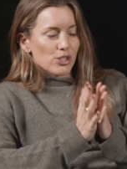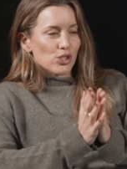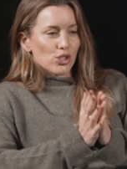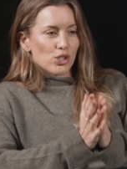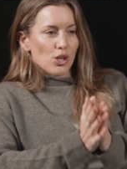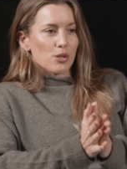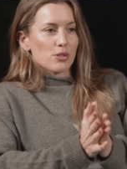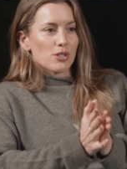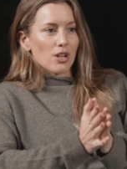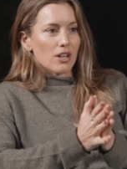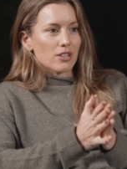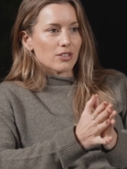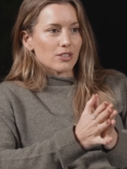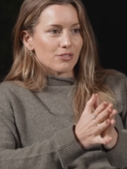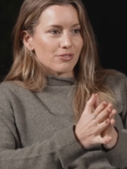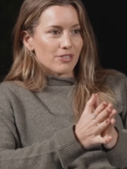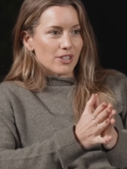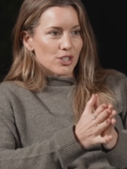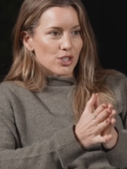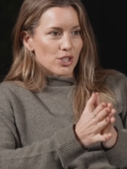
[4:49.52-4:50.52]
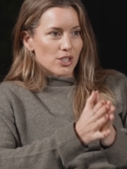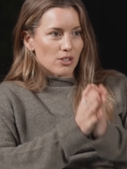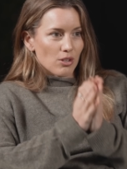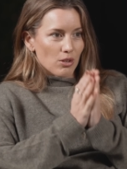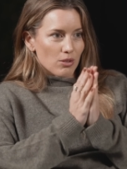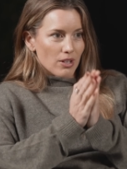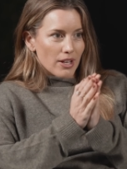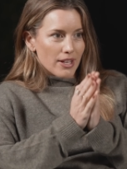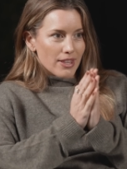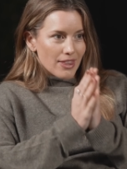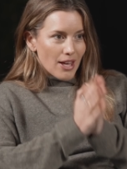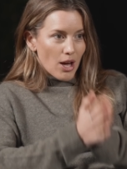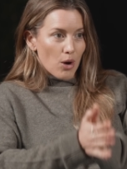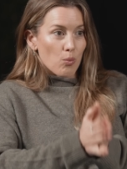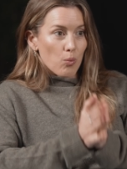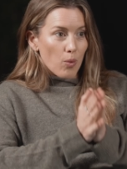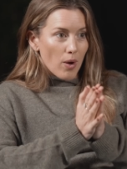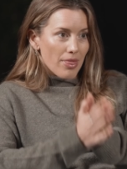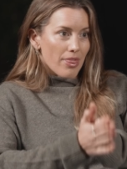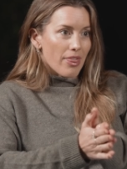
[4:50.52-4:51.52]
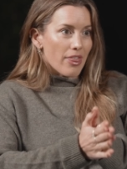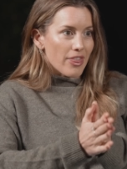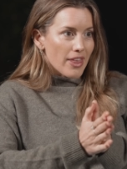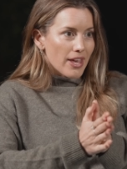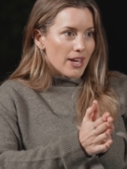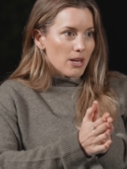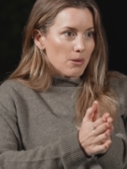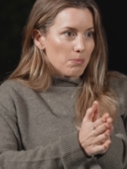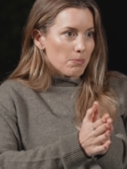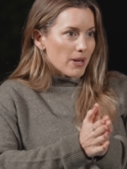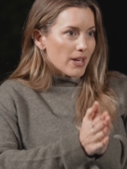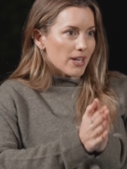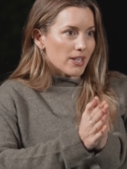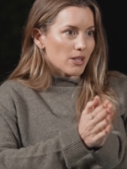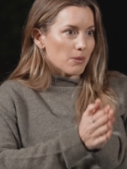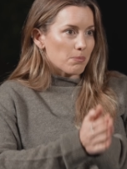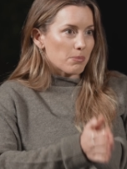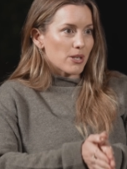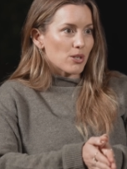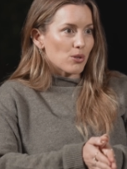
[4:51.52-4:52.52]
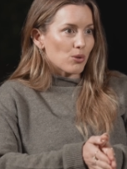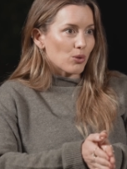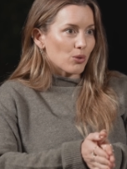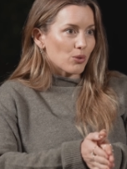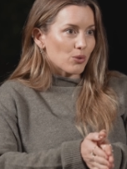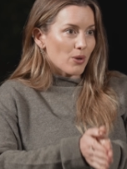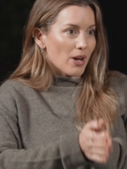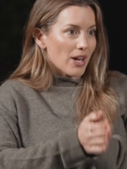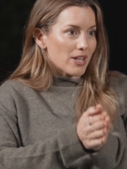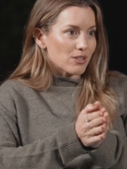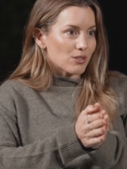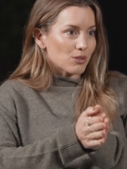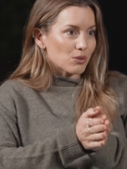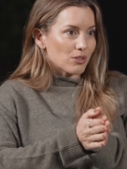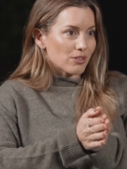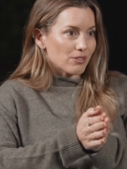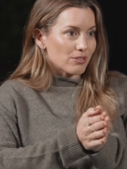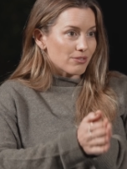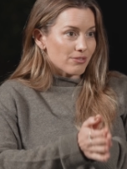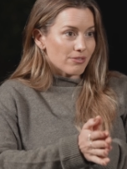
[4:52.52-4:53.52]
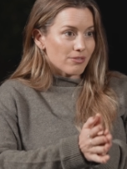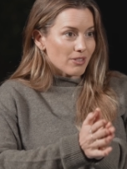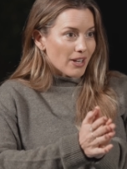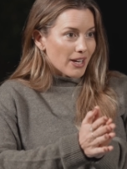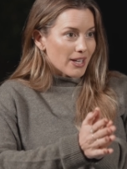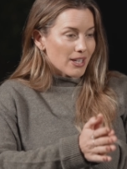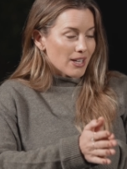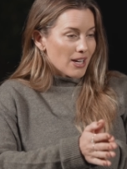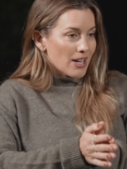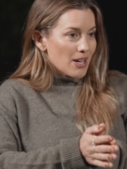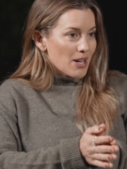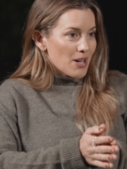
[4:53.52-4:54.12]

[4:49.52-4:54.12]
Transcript: so tunnel vision on like that one thing being the be all or end all of like,